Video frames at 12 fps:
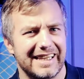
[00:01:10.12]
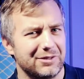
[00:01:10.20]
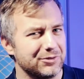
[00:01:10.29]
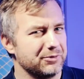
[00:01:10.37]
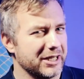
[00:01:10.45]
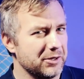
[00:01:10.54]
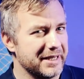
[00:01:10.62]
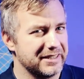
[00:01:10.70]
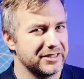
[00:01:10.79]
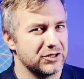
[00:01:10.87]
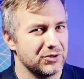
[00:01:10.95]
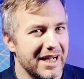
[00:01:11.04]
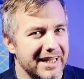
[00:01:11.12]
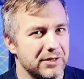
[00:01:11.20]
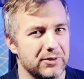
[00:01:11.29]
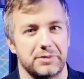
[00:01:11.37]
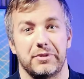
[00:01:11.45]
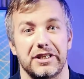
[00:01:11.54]
and I would recommend it to
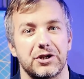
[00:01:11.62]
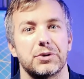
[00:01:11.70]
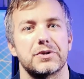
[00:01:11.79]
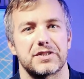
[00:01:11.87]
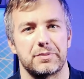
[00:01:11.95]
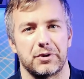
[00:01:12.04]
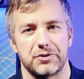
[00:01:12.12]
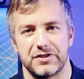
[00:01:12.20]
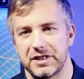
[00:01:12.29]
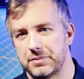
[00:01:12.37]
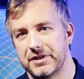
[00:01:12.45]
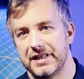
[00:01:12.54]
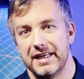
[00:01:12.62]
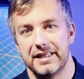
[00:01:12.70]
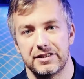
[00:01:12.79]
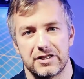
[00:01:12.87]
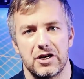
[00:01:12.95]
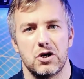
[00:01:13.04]
anyone being curious about Zigbee
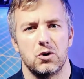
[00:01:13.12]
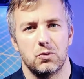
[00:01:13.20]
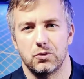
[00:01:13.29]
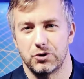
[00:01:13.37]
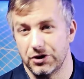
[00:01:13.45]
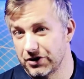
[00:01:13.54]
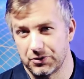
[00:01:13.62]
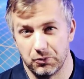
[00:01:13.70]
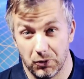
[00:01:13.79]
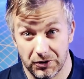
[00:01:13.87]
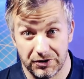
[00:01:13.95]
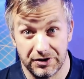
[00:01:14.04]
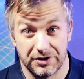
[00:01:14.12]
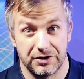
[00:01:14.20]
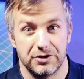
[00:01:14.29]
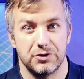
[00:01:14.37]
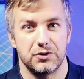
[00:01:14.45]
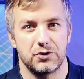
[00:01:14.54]
and just wanted
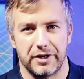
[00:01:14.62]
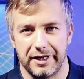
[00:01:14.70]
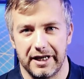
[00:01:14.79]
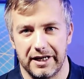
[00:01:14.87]
to try